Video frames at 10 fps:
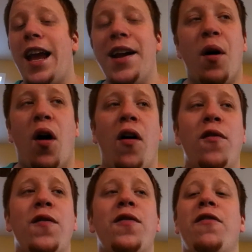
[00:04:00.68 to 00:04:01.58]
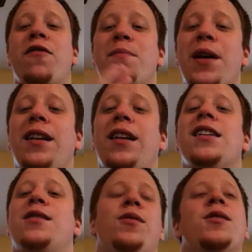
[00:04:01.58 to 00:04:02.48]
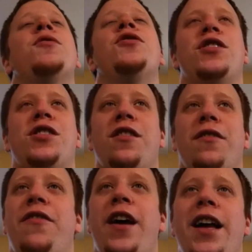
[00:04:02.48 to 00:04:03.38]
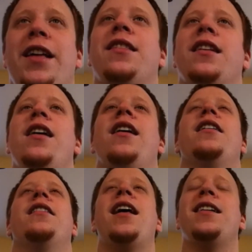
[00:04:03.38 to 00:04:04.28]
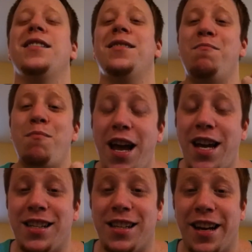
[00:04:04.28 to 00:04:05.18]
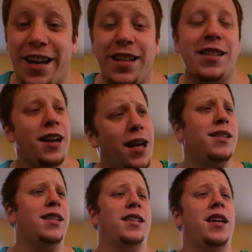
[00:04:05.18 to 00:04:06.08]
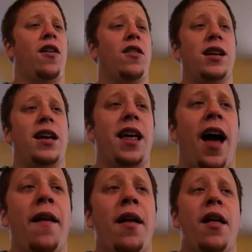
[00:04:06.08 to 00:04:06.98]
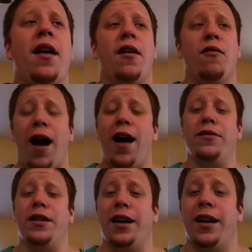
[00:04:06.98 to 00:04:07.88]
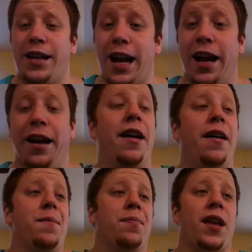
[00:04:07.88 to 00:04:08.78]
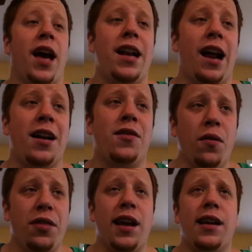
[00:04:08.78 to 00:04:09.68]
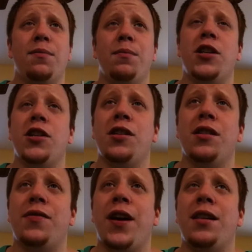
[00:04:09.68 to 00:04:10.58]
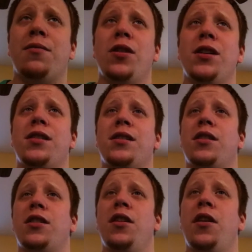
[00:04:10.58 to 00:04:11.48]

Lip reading: came off of the Forbidden list was Magician of Faith. That is amazing. It's nice to see cards like that around again. And I don't think Magician of Faith was,